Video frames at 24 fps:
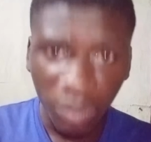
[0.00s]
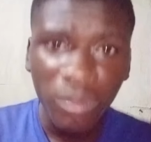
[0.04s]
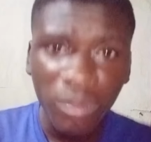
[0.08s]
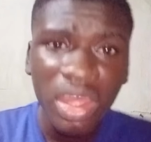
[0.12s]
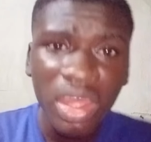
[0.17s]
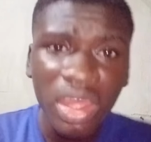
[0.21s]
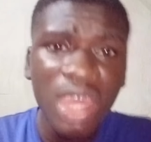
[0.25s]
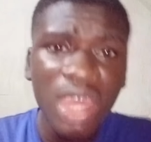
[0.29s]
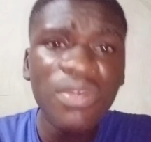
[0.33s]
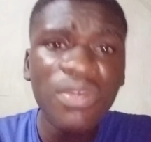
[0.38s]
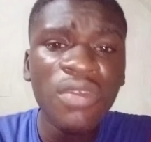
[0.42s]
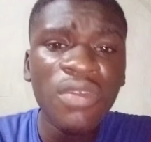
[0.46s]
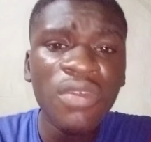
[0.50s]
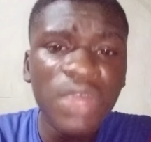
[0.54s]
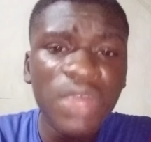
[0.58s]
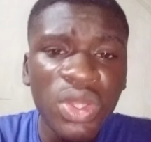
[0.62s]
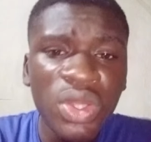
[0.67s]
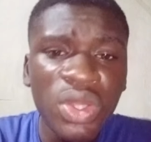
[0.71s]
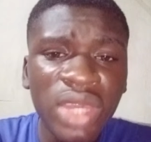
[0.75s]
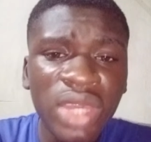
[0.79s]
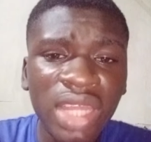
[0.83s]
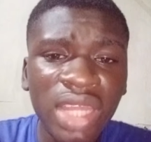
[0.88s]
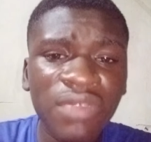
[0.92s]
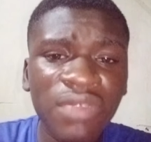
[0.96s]
if your video
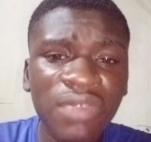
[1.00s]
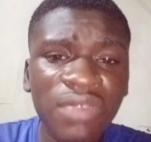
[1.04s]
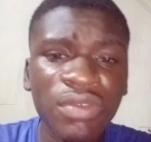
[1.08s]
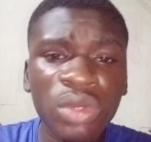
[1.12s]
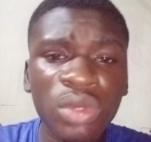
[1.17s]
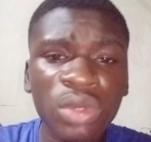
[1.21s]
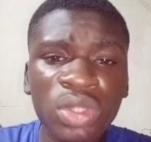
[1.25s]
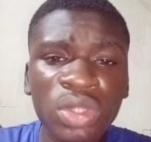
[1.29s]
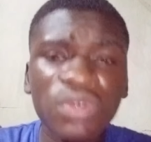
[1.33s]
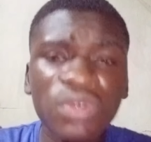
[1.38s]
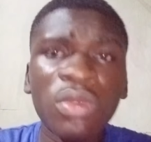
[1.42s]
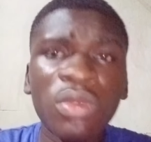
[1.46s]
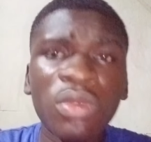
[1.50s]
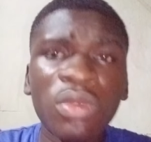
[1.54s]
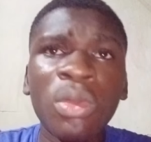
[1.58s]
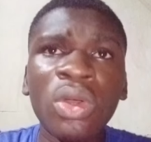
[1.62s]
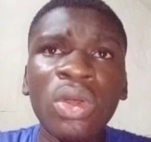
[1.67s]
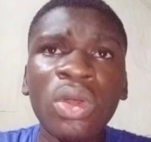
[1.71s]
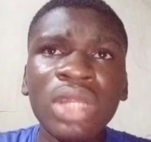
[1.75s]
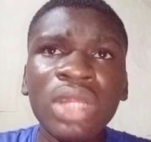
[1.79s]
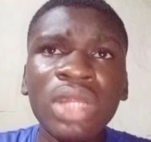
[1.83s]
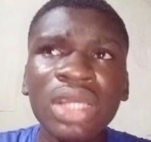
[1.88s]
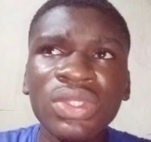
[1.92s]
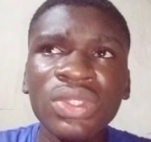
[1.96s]
gets views from
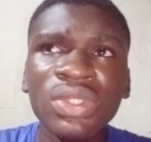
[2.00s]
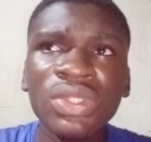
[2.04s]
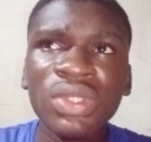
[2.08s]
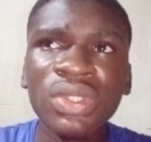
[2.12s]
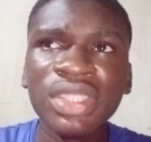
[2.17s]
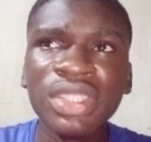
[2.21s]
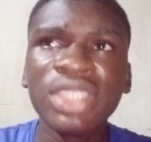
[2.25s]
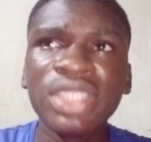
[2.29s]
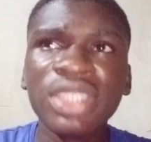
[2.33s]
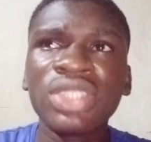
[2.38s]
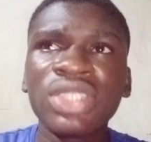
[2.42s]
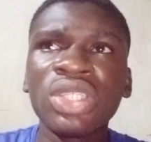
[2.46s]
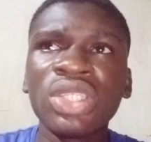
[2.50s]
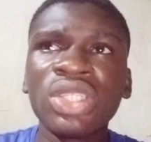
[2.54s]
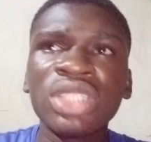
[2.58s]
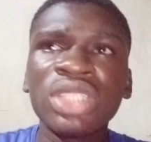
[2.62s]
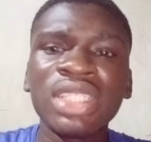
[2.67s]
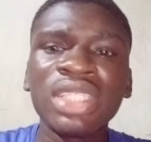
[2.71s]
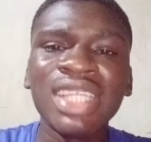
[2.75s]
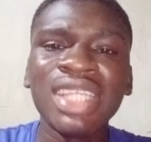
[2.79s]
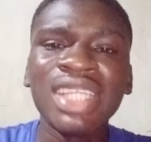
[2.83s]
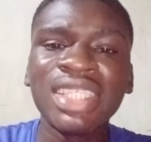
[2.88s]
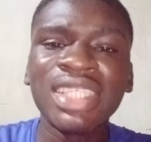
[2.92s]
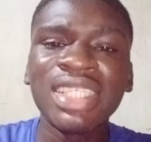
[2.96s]
other sources such as
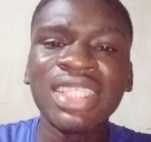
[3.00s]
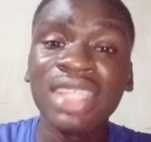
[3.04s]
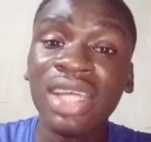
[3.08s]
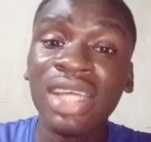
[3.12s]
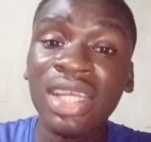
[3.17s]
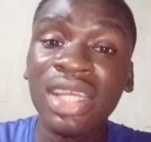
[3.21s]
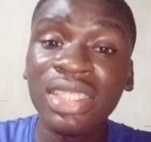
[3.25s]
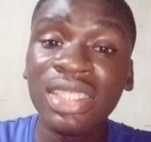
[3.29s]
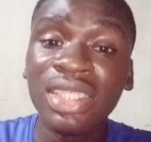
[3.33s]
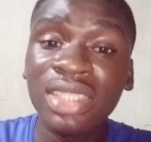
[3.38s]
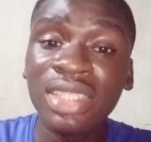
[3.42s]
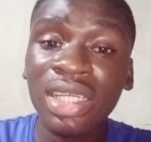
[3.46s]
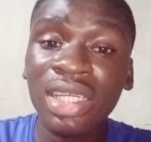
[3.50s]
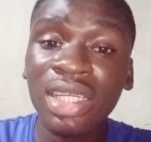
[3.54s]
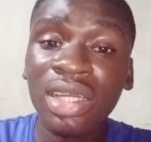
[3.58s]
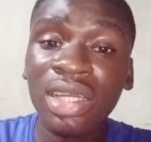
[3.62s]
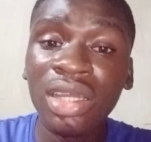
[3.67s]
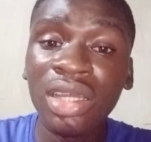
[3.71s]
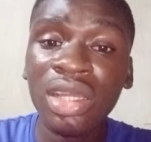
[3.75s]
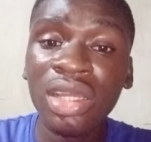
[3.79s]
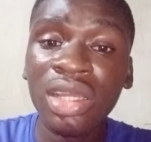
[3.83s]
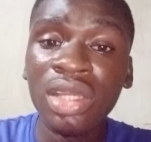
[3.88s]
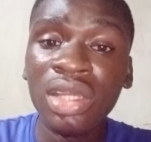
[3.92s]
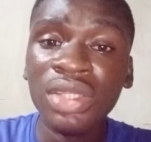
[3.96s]
external
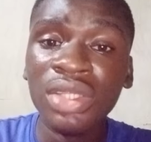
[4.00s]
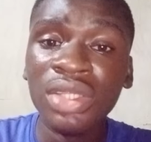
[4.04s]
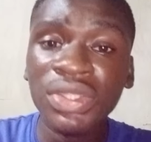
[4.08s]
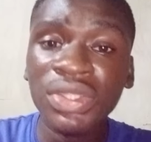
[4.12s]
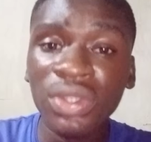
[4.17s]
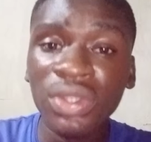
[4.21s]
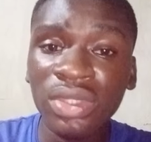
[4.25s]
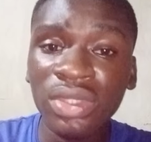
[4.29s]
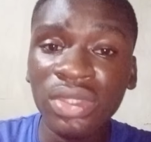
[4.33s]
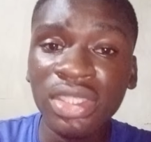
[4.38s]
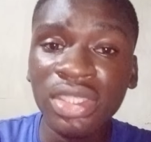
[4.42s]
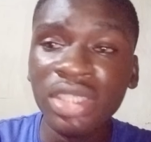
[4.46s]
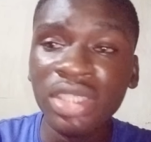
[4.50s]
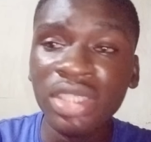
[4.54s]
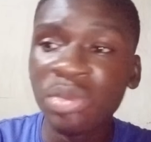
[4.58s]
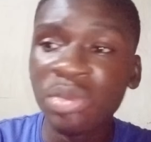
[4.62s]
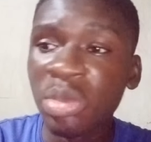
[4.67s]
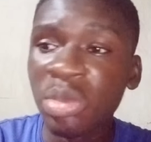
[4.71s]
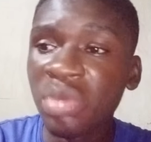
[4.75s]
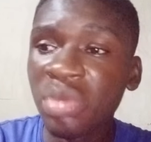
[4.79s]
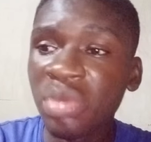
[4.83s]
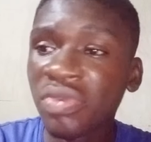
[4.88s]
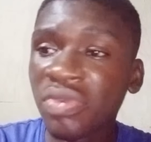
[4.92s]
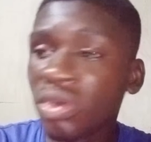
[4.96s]
sources,
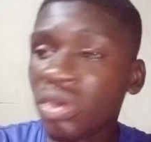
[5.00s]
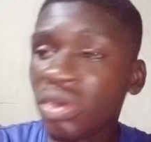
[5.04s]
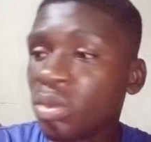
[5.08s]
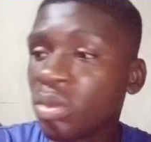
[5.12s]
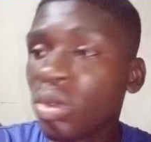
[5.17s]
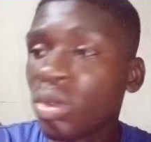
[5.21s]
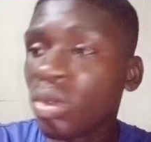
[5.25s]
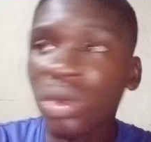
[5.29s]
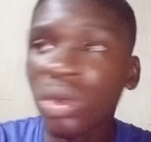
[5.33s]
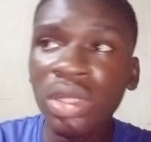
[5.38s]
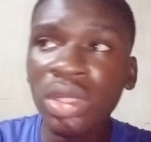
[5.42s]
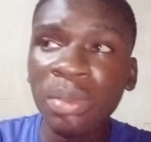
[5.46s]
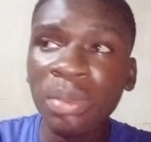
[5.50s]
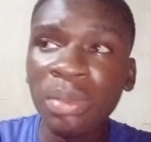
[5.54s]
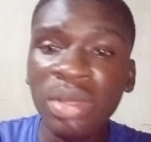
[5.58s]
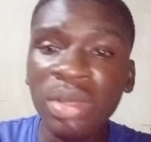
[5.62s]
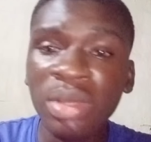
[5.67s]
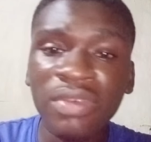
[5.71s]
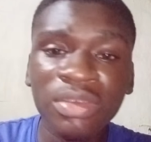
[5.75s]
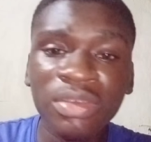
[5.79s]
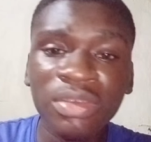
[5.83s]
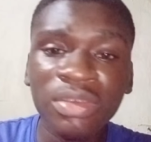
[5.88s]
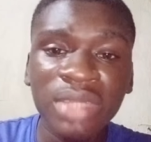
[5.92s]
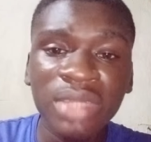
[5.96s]
maybe from other
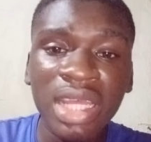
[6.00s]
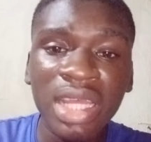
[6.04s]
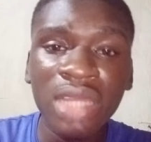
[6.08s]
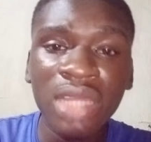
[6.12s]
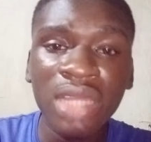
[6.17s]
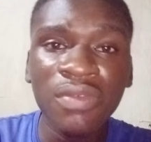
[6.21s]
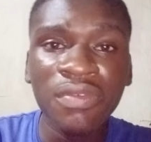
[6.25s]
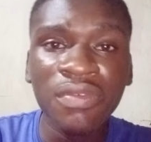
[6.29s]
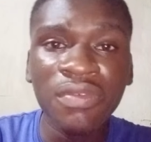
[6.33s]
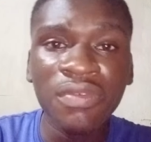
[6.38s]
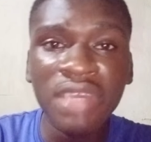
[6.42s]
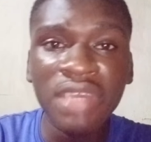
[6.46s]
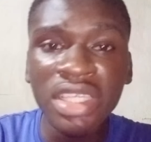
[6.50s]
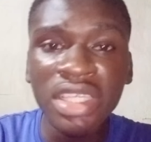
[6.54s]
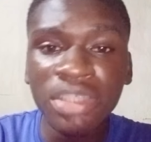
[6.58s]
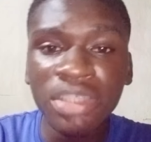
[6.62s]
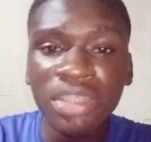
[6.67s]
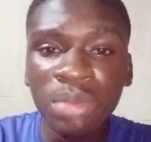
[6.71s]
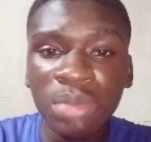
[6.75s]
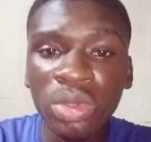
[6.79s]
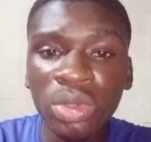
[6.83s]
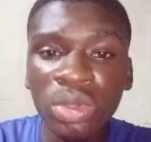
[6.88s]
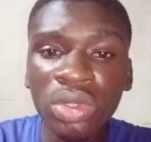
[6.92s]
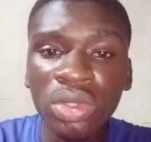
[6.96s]
platforms like
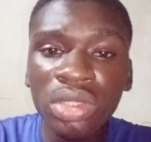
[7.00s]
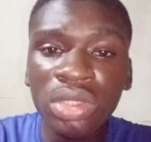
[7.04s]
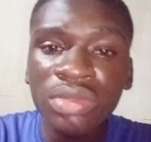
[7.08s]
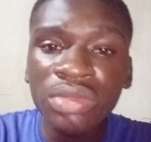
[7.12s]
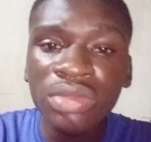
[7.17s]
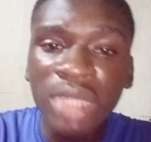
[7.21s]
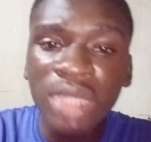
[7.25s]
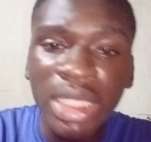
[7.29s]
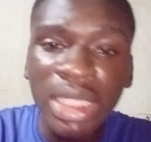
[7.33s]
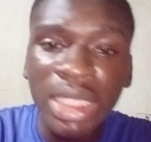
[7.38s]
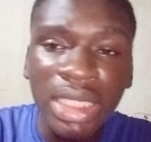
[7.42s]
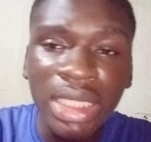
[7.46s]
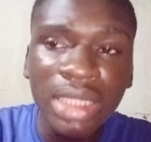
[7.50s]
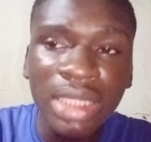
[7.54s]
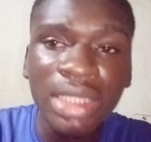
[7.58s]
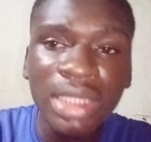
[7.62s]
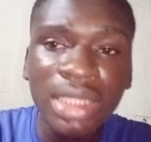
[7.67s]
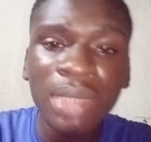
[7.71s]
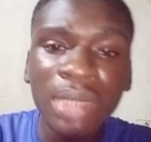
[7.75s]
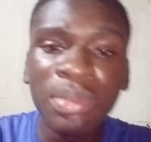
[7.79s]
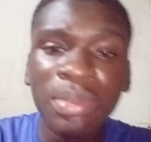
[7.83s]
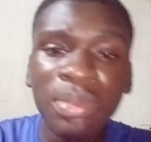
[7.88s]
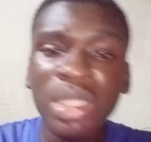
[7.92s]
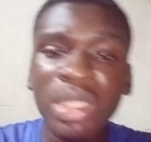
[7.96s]
Facebook, Reddit,
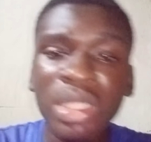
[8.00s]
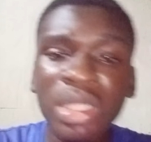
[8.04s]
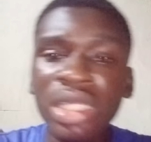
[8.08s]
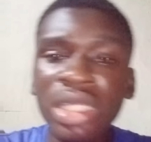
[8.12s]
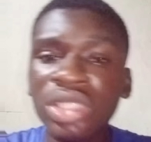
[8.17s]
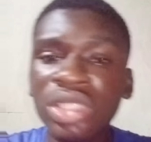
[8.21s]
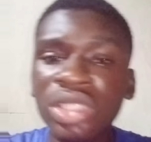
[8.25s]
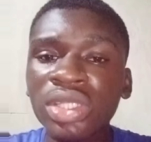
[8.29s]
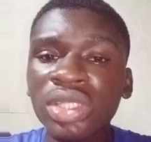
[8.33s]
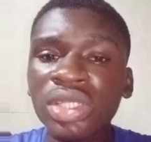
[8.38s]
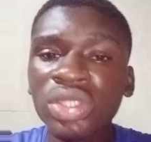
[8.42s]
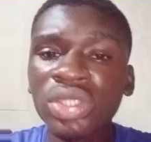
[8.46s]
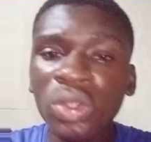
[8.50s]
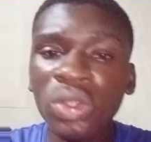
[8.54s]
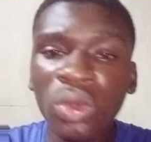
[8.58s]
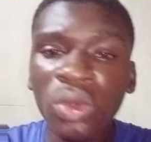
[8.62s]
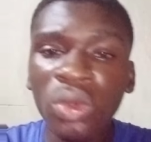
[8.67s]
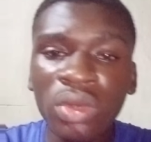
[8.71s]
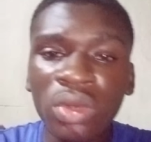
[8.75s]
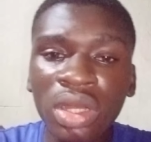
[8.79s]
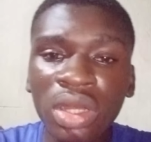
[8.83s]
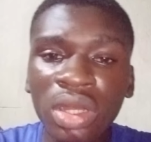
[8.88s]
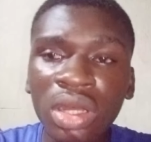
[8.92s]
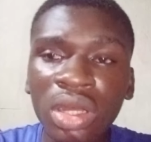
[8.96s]
Pinterest,
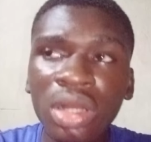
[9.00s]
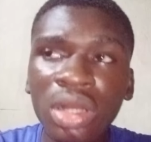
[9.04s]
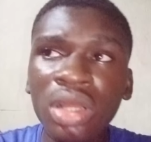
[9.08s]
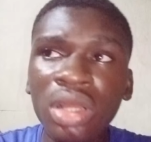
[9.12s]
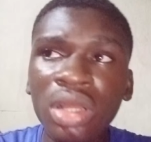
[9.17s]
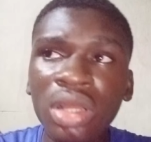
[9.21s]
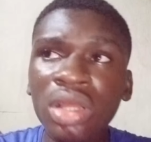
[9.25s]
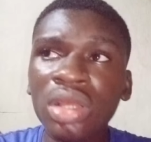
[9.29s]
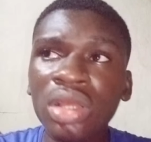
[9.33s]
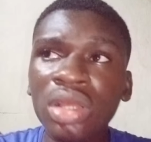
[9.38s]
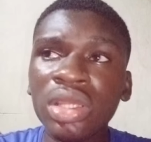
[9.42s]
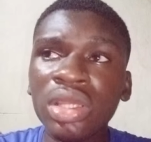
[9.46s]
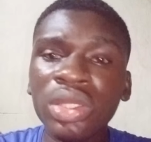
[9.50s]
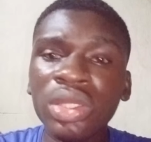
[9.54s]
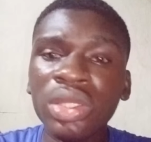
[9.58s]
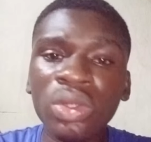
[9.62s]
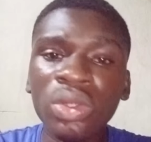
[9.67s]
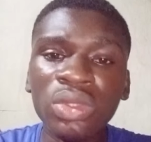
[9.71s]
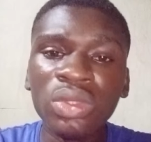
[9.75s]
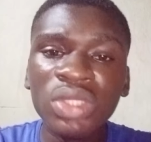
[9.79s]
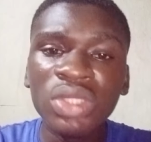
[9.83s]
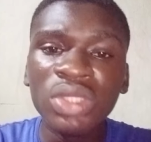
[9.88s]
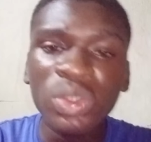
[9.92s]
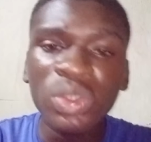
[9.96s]
Quora,
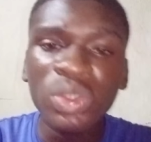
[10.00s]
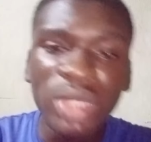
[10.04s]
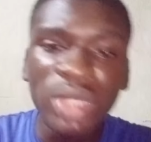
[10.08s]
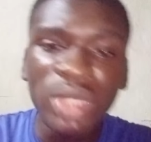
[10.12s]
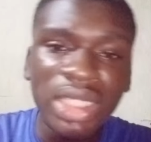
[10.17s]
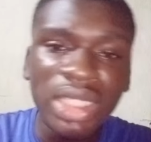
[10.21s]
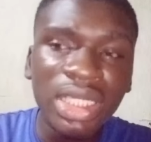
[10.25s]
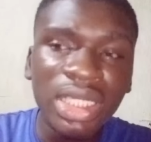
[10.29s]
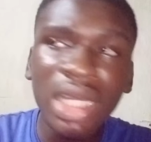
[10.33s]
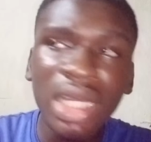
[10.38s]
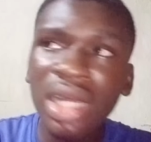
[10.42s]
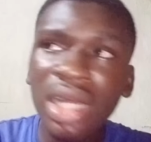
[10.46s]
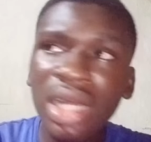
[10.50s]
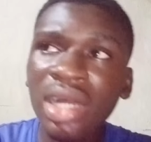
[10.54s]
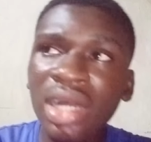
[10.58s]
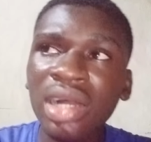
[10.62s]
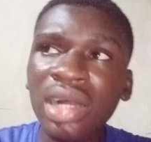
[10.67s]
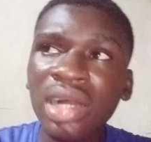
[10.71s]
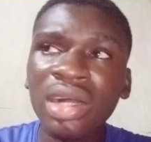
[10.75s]
Twitter,